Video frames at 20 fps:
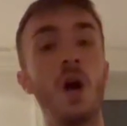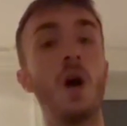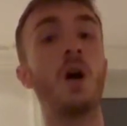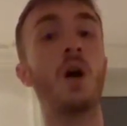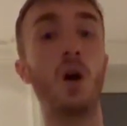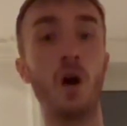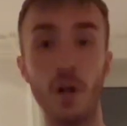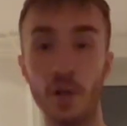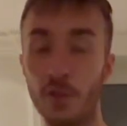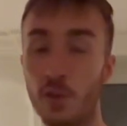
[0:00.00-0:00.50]

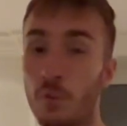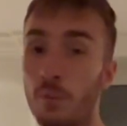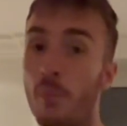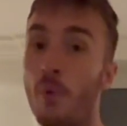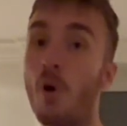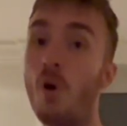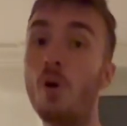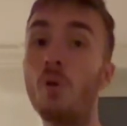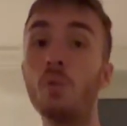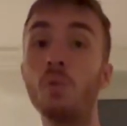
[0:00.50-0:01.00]
cutting the
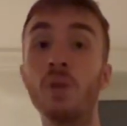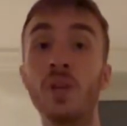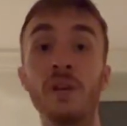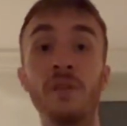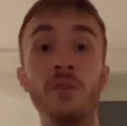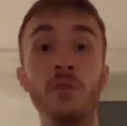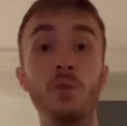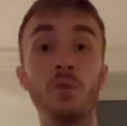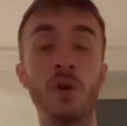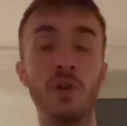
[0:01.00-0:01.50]
ball will give
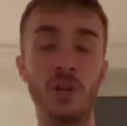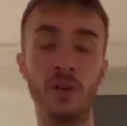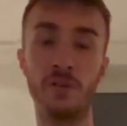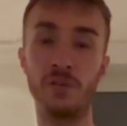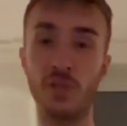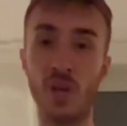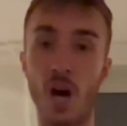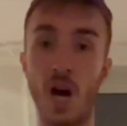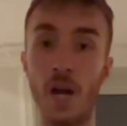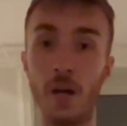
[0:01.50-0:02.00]
you enough
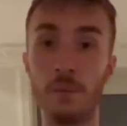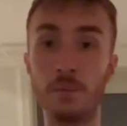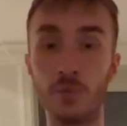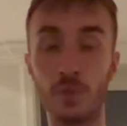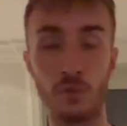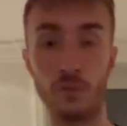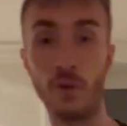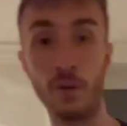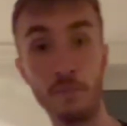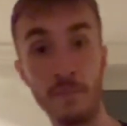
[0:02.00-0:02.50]
time
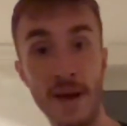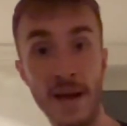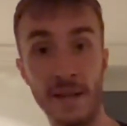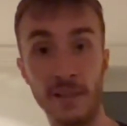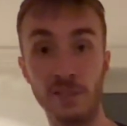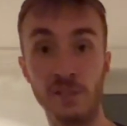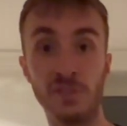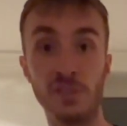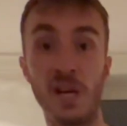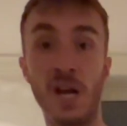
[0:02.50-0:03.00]
to run back
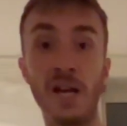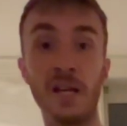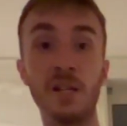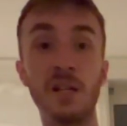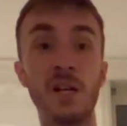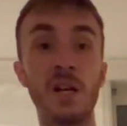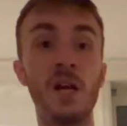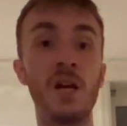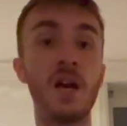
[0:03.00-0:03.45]
inside